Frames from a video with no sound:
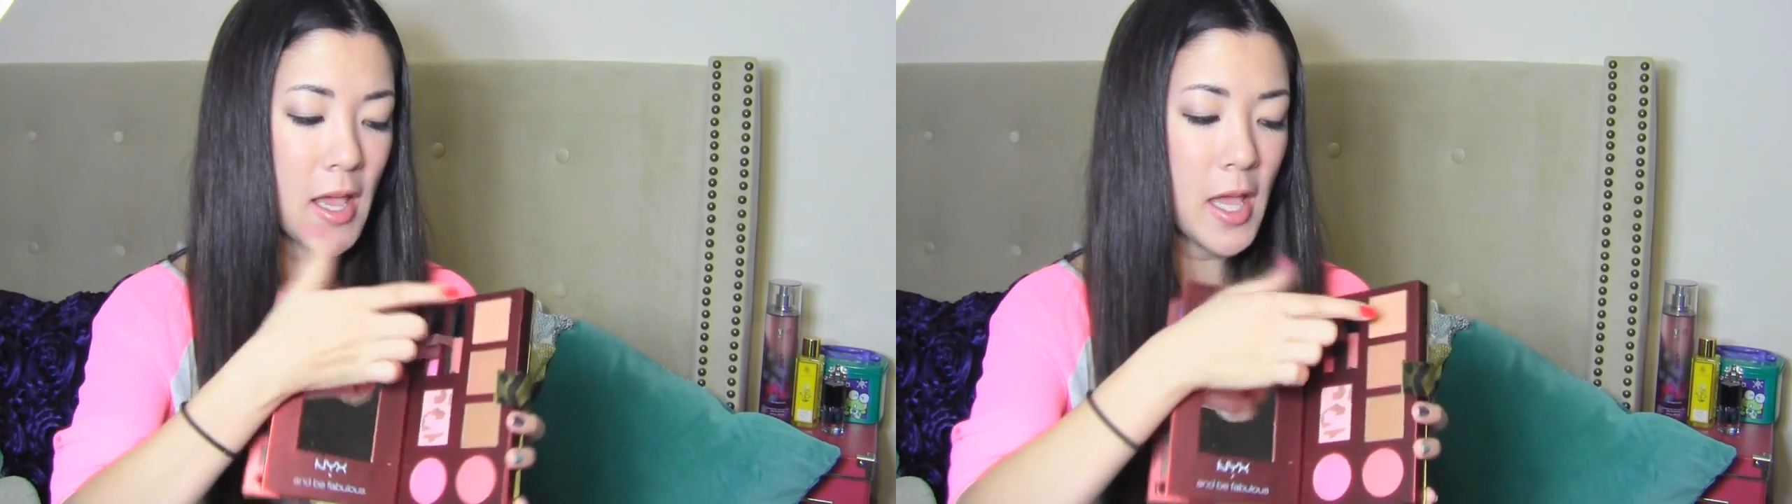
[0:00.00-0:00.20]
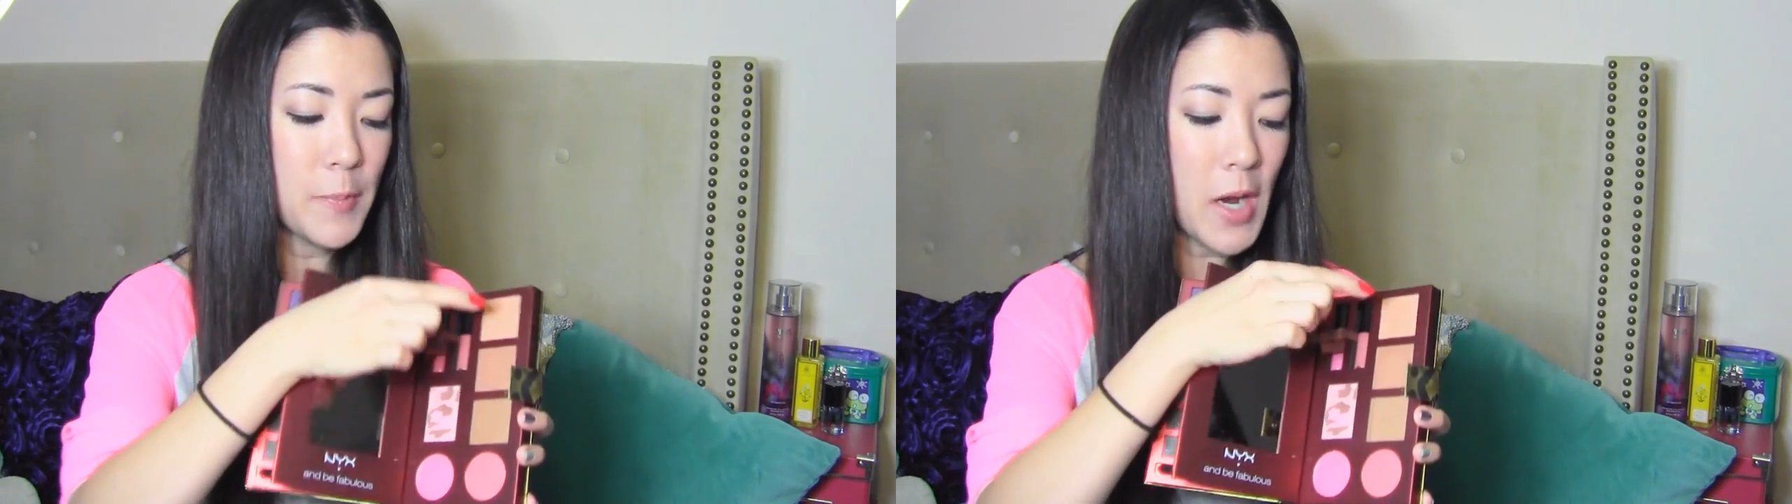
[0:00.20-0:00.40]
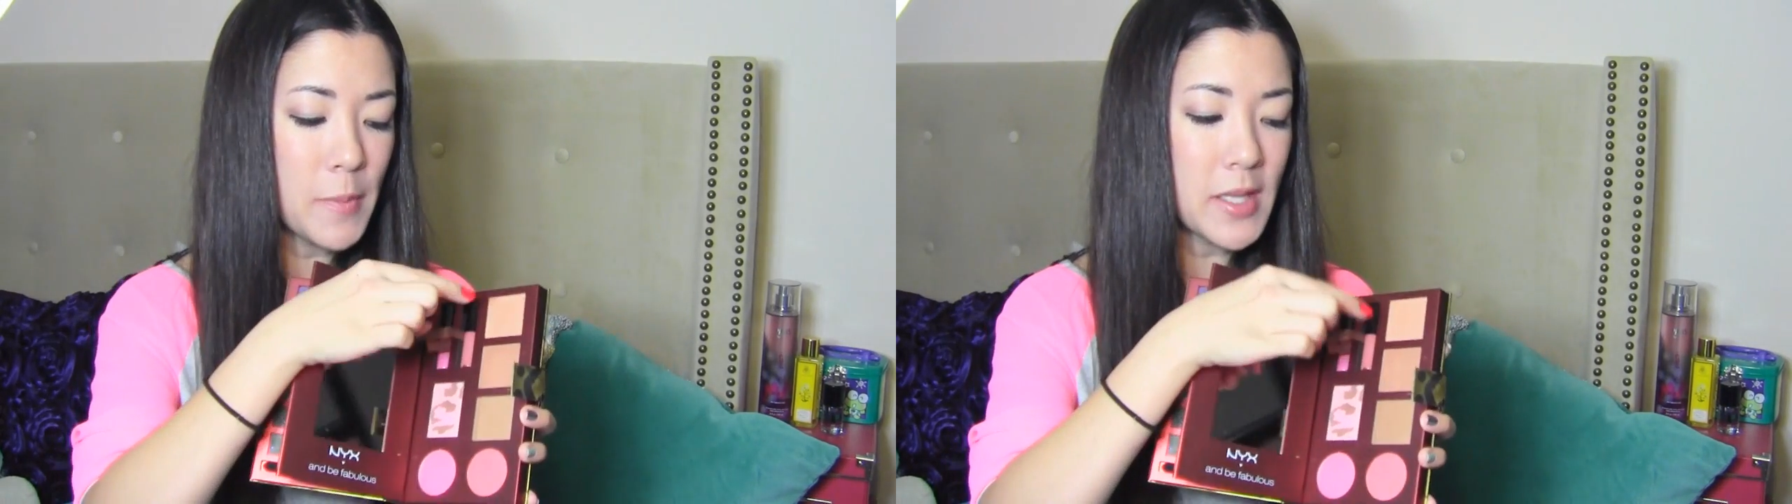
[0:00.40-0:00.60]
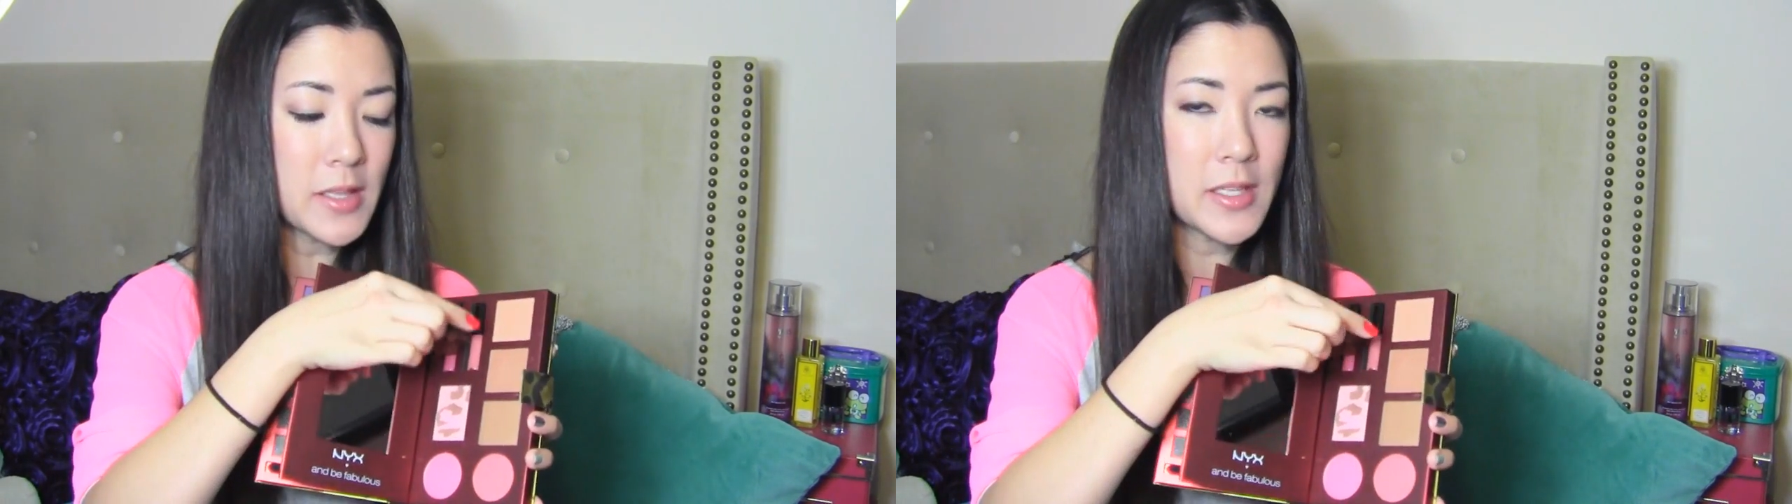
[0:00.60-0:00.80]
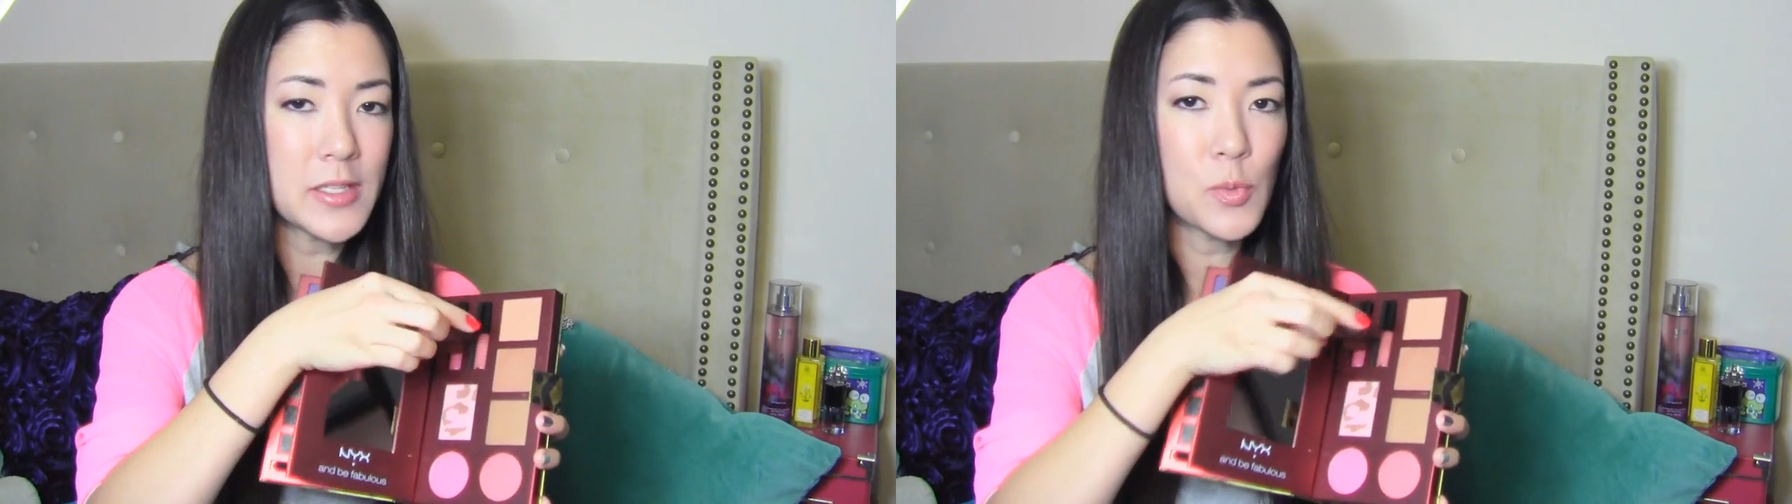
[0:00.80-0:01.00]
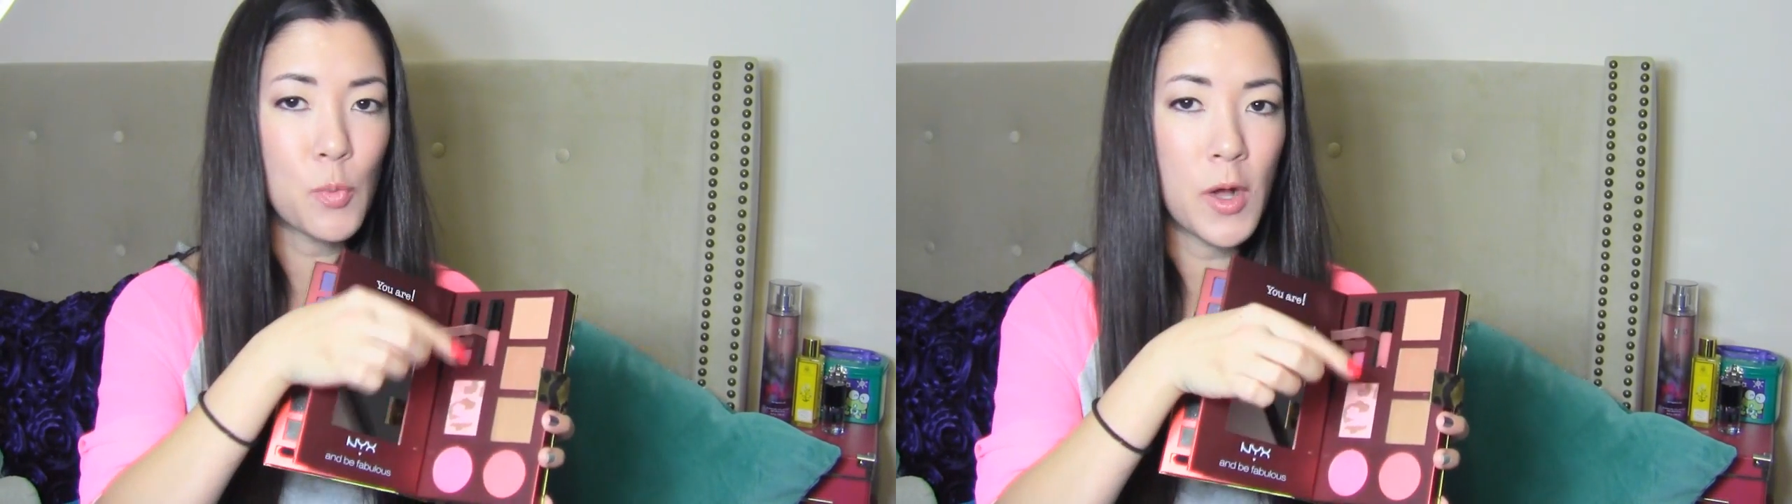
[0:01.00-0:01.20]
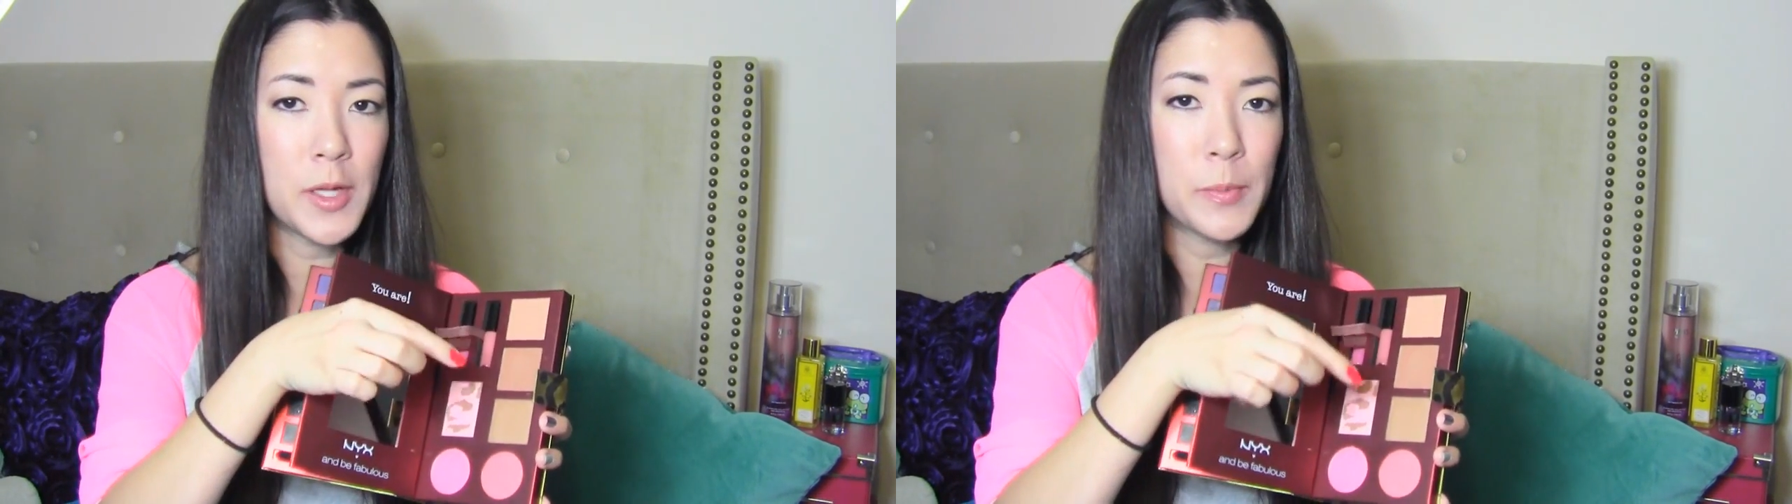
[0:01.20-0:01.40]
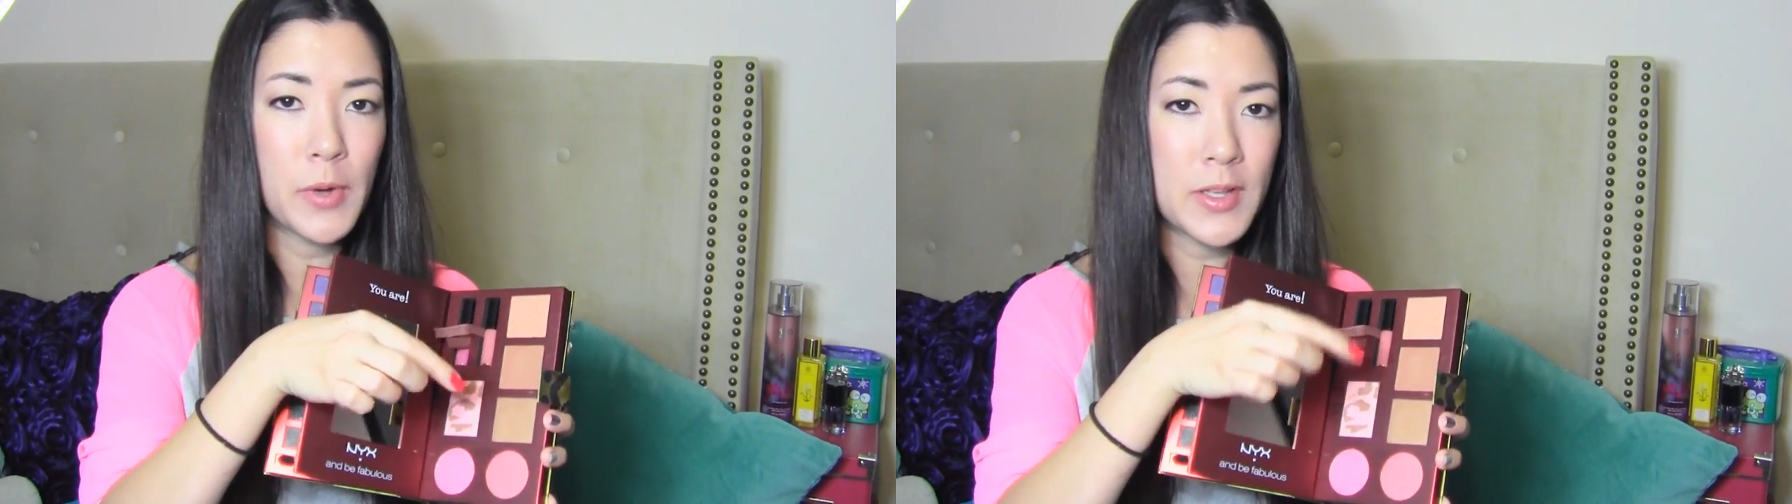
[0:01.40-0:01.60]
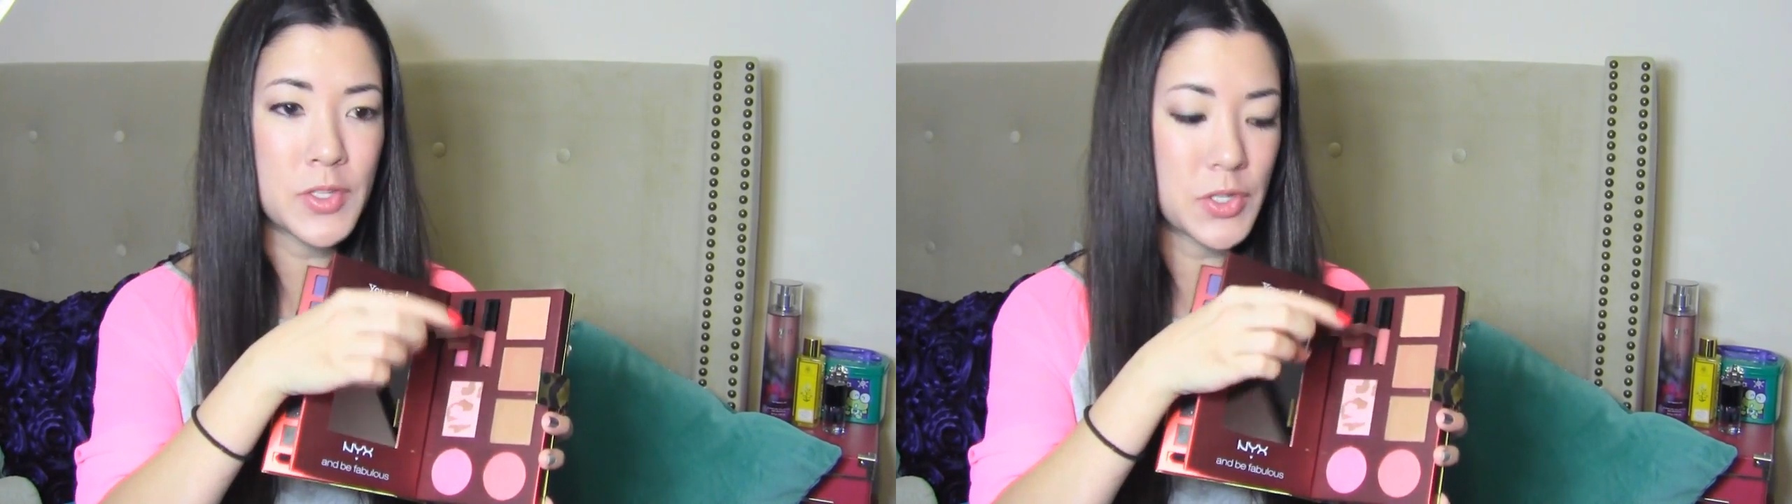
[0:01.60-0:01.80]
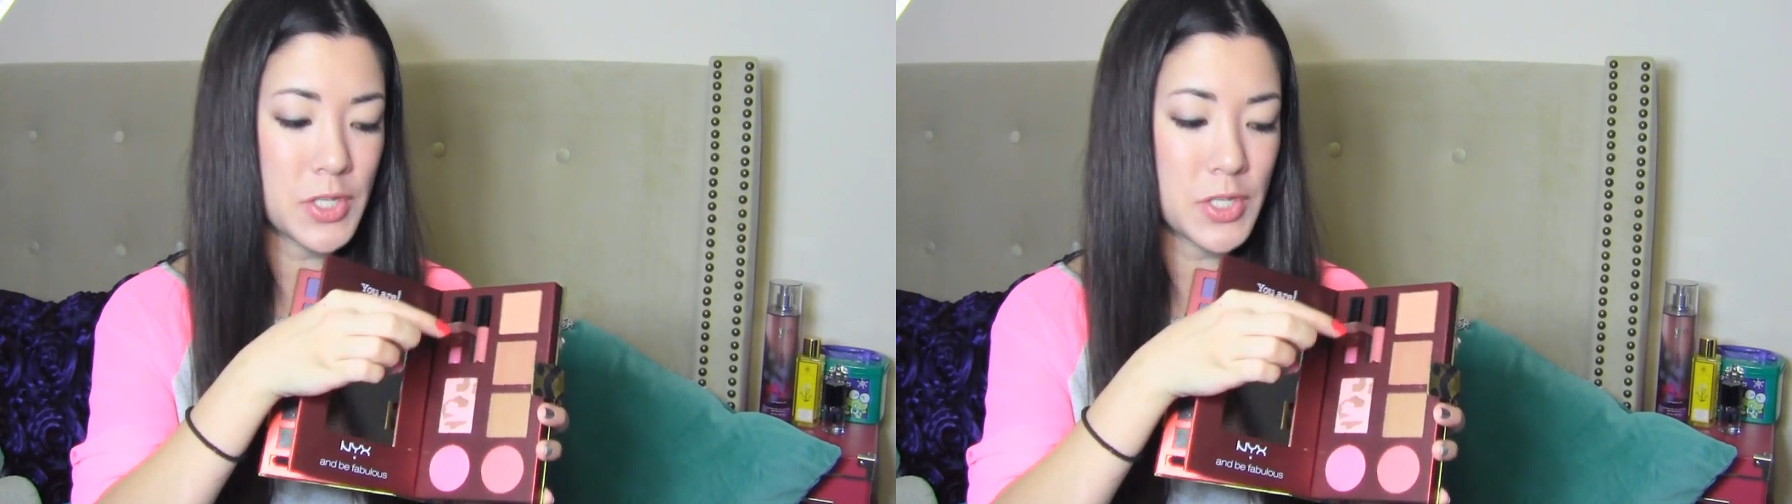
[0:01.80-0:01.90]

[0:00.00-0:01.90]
and probably at least one bronzer